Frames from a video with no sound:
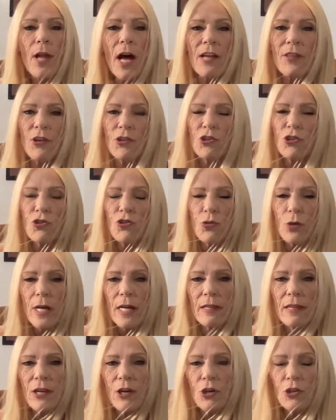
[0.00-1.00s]
on the
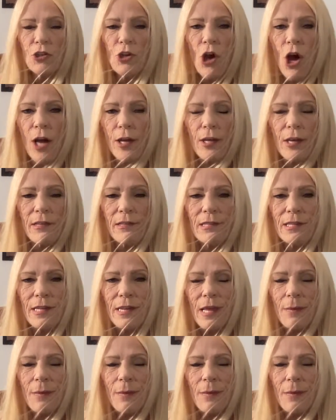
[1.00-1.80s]
street that are talking to